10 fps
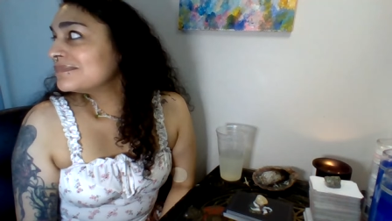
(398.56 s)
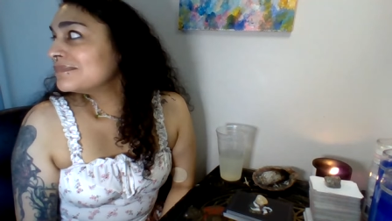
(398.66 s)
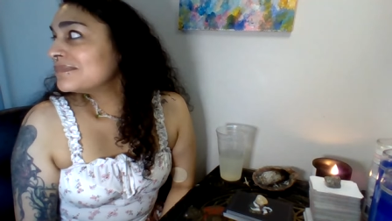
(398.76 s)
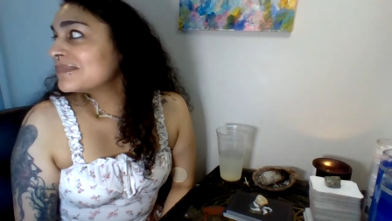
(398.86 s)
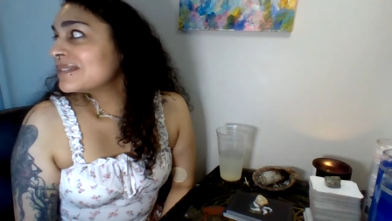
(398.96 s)

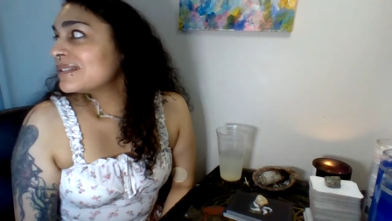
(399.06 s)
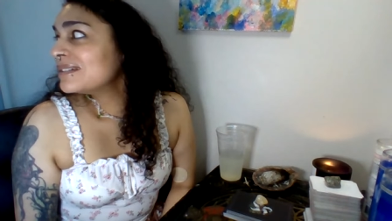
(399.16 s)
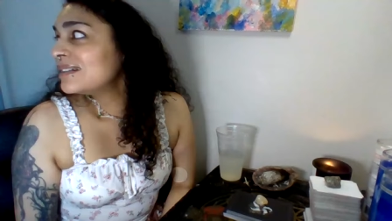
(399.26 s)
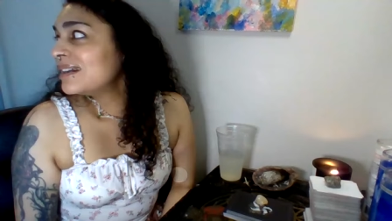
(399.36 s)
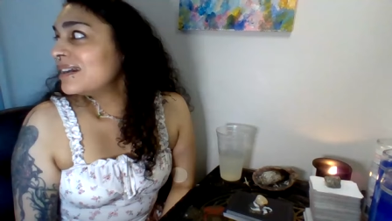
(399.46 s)
No?
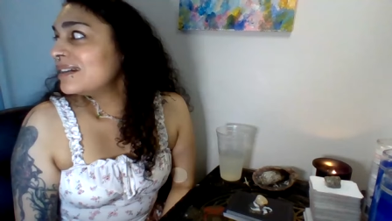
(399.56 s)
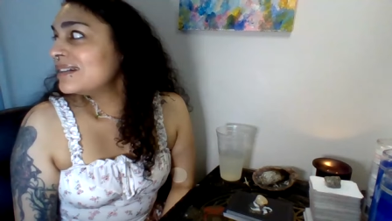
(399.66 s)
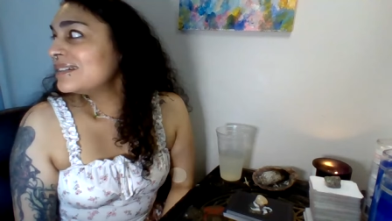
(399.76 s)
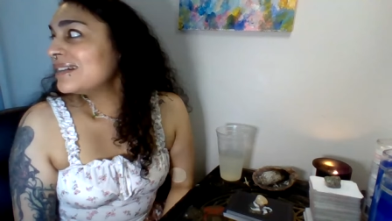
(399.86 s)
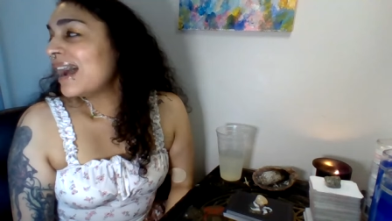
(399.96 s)

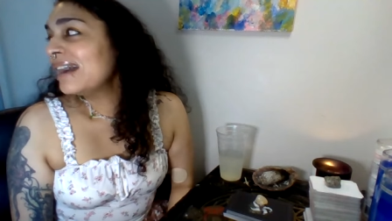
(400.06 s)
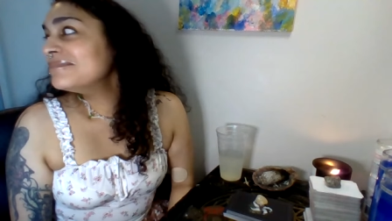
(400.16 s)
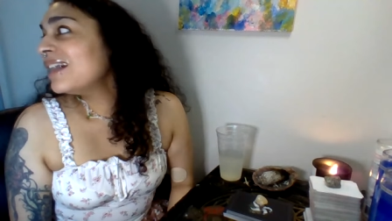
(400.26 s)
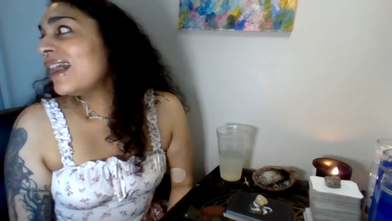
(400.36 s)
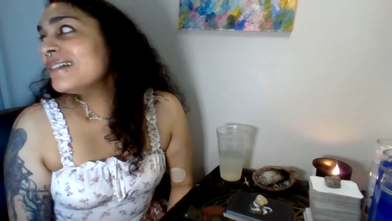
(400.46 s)
Oh. I'm
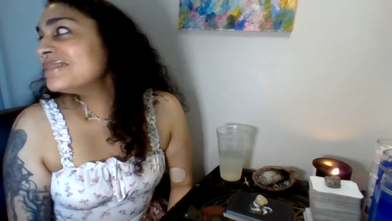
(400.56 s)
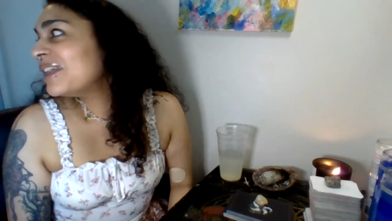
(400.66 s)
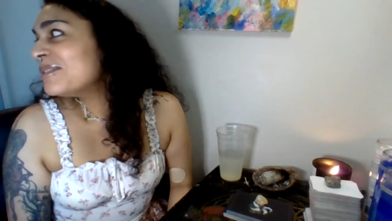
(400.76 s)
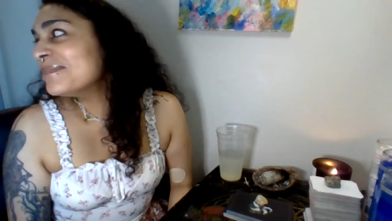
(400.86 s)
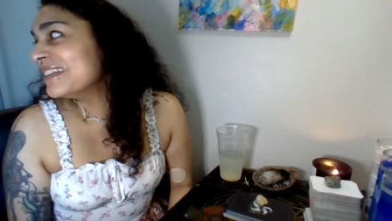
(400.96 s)
not, I'm not
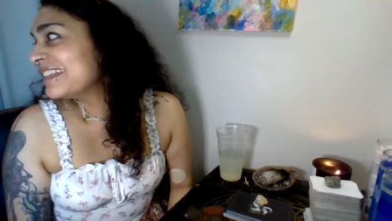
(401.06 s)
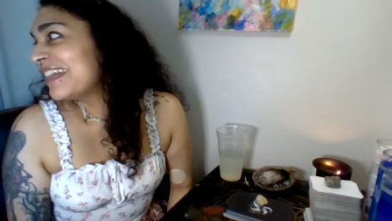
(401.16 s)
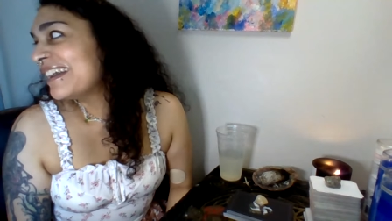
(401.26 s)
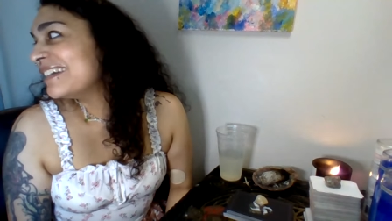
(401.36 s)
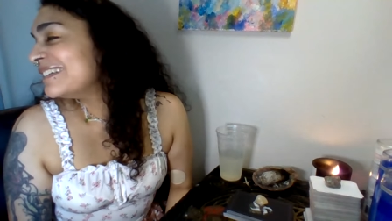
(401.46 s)
opening
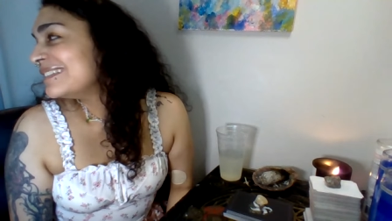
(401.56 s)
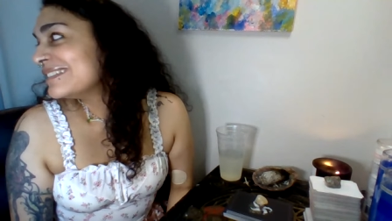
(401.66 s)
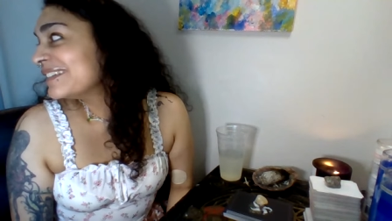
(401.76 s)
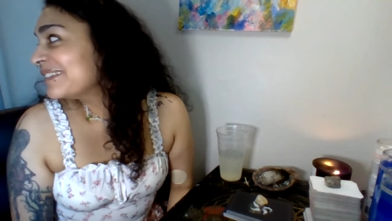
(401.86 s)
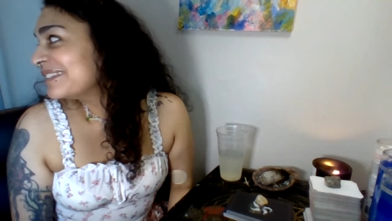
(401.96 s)
that. No,
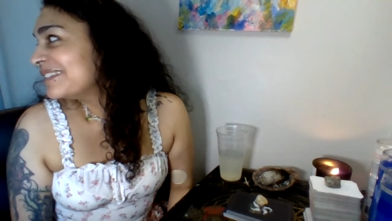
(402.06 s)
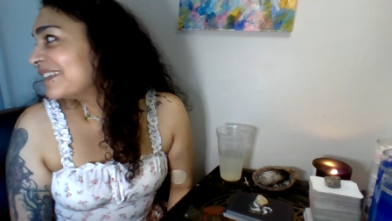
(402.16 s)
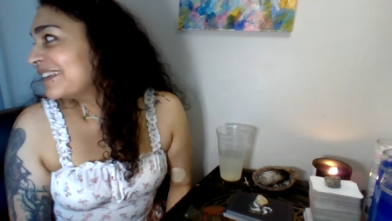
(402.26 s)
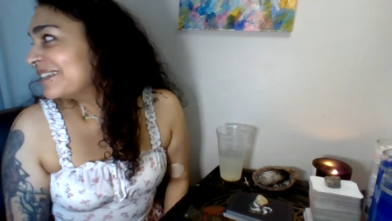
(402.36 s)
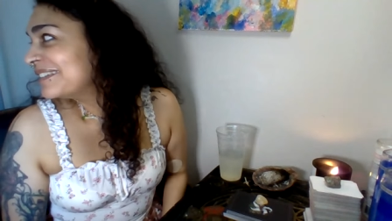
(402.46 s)
no, no,
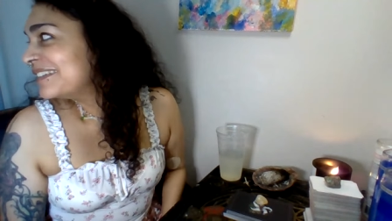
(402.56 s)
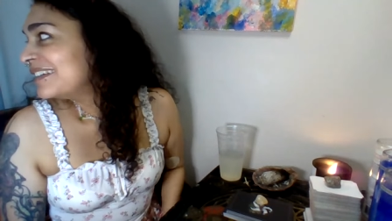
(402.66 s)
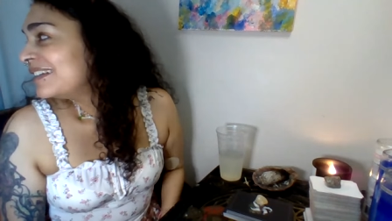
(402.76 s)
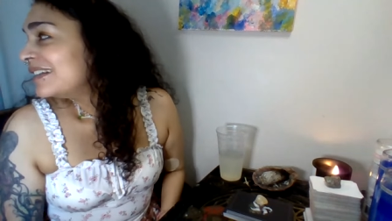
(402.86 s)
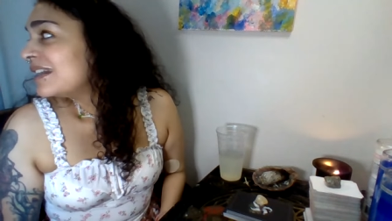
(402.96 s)
no, no.
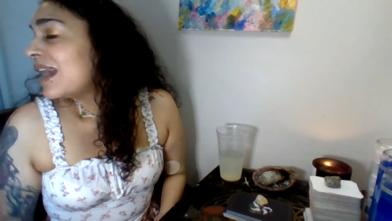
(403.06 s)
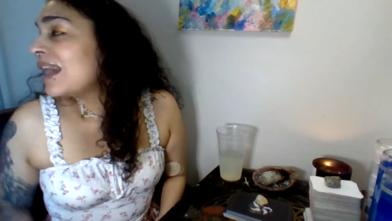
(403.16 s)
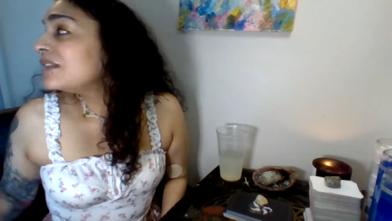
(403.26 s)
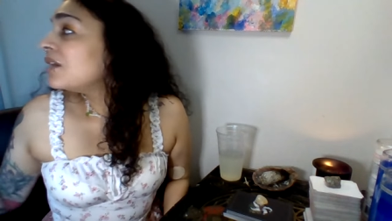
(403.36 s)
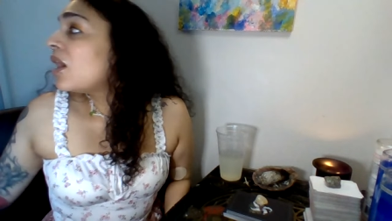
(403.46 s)

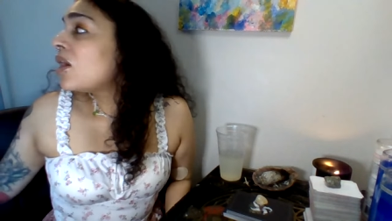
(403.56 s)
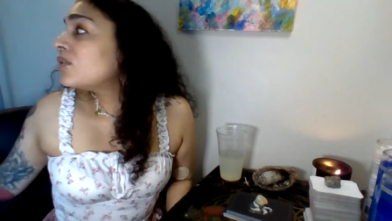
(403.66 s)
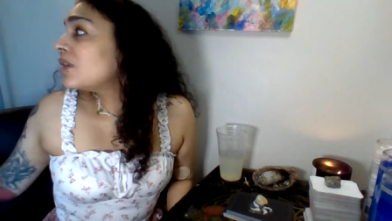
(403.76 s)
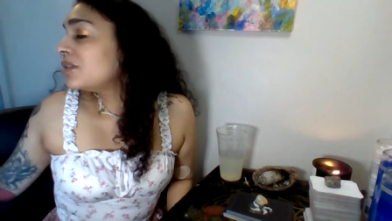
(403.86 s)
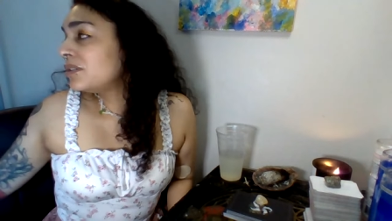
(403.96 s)
No,
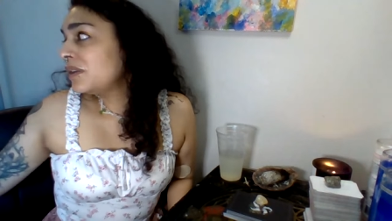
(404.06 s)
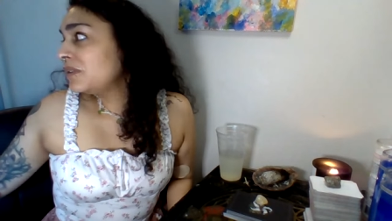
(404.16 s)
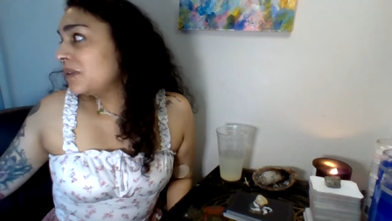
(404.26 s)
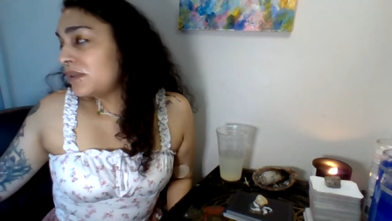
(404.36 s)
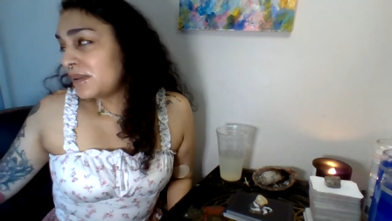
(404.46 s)
no, no, no,
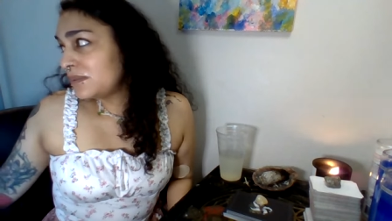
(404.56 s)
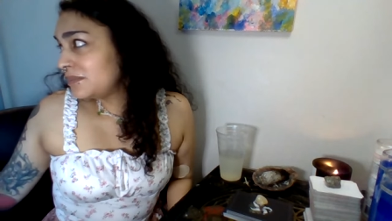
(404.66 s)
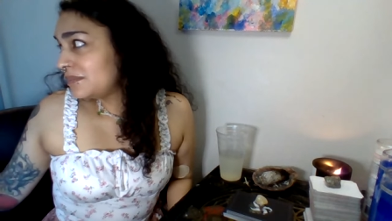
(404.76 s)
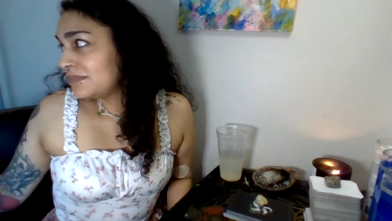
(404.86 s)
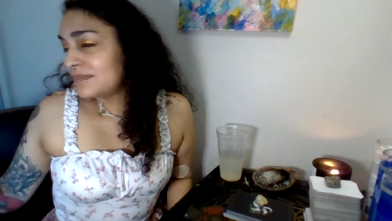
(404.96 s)
no, no.
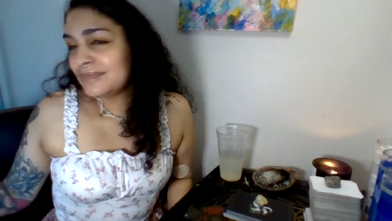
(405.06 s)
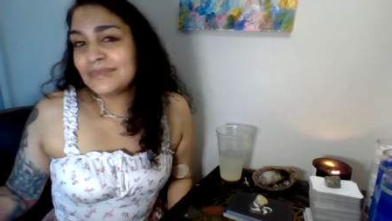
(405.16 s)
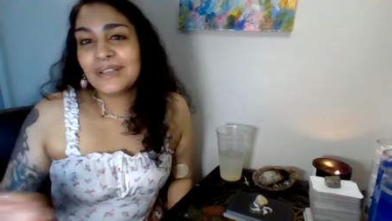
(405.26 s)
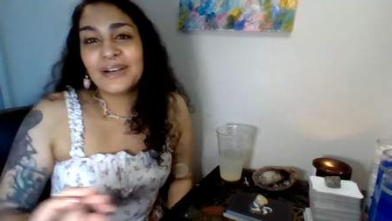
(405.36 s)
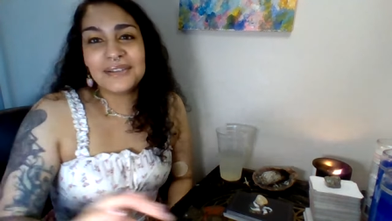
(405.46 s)

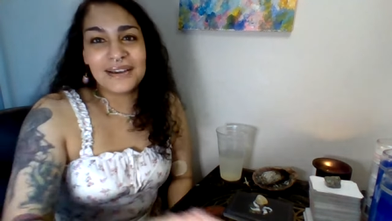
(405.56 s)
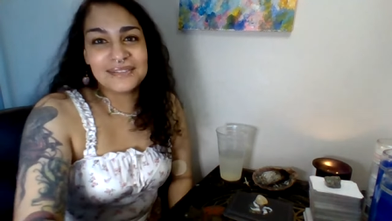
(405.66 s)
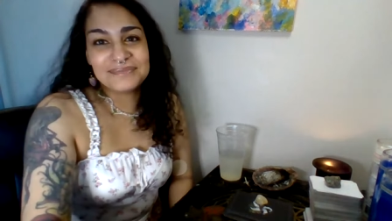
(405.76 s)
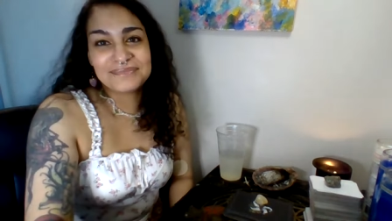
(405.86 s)
Hold on.